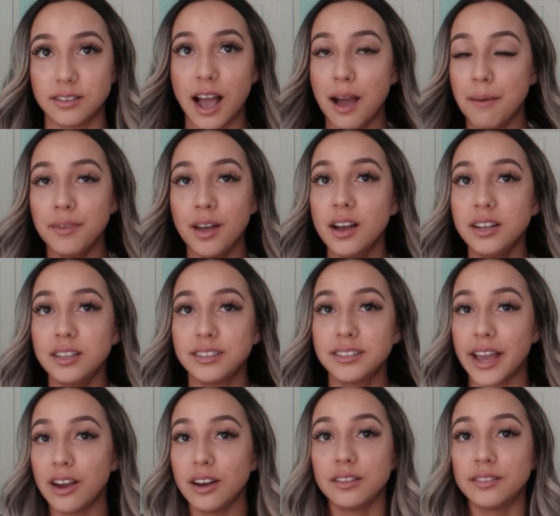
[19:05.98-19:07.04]
I'm not
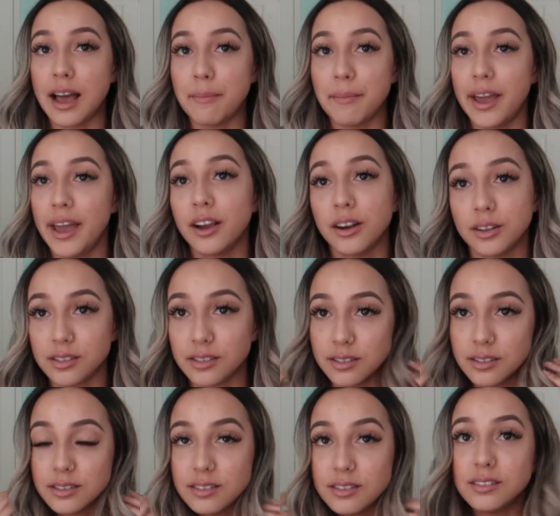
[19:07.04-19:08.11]
scared that my hair is
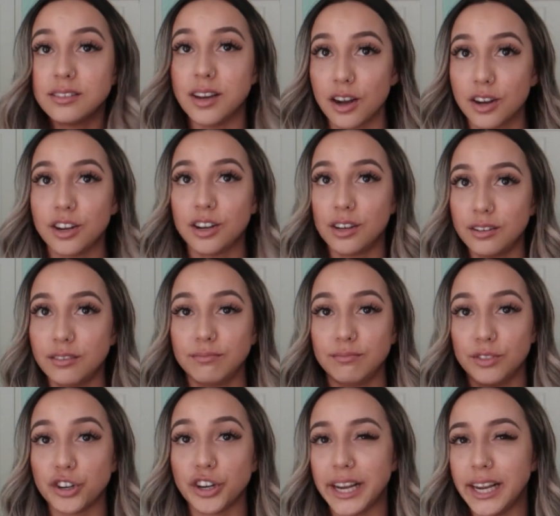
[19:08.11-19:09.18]
stuck
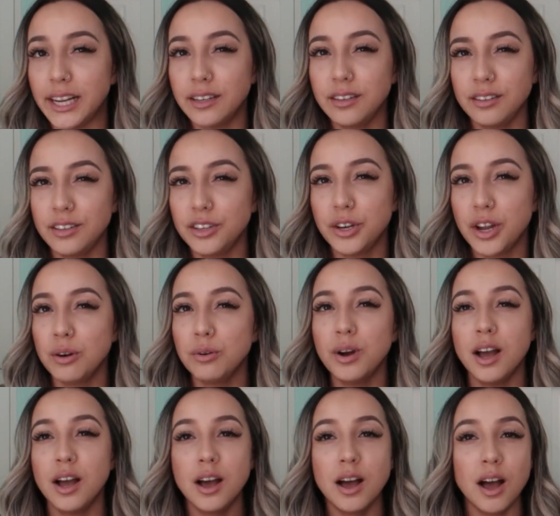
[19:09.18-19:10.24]
green, you know?
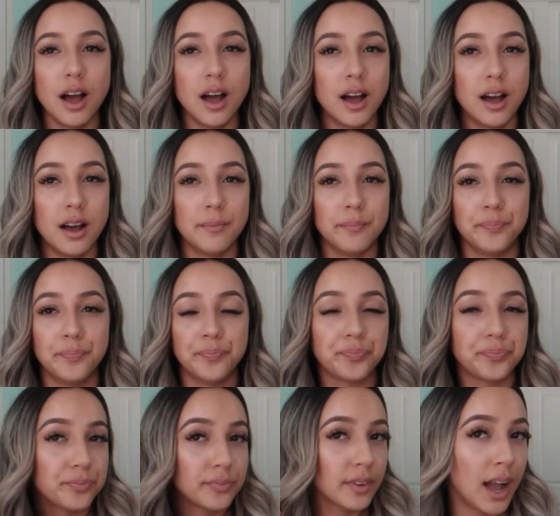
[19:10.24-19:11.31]
Um,
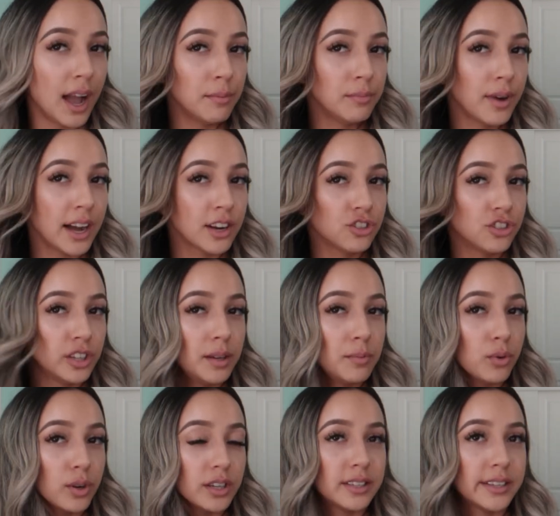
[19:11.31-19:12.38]
I'm actually
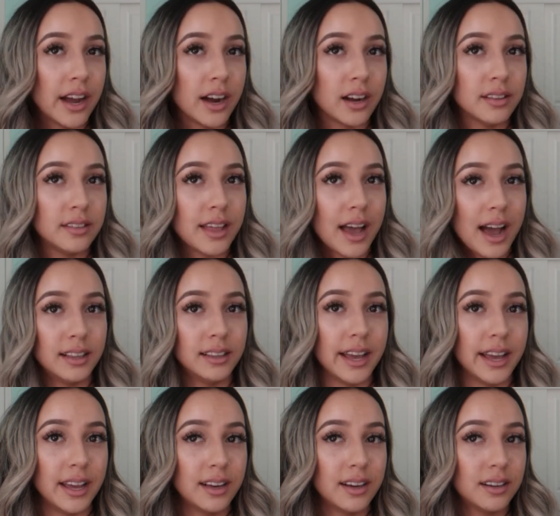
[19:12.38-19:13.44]
more scared that
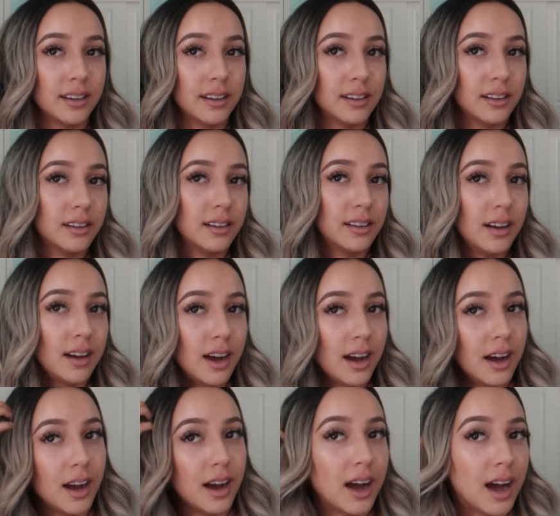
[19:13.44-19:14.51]
like
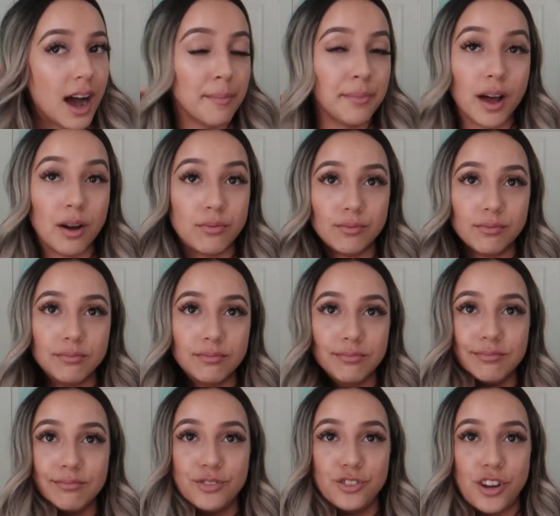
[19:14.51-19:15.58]
I'm not
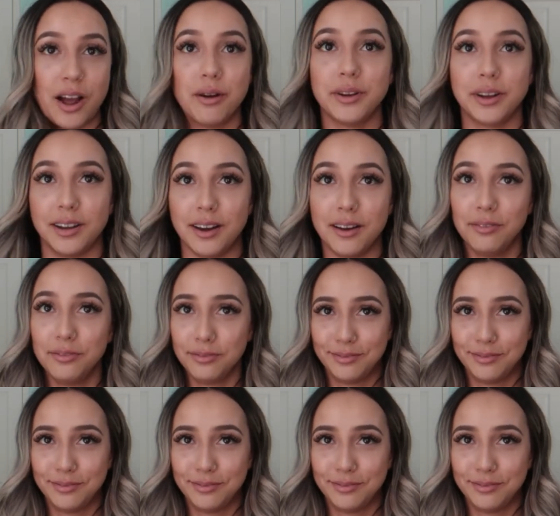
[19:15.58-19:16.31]
showering enough.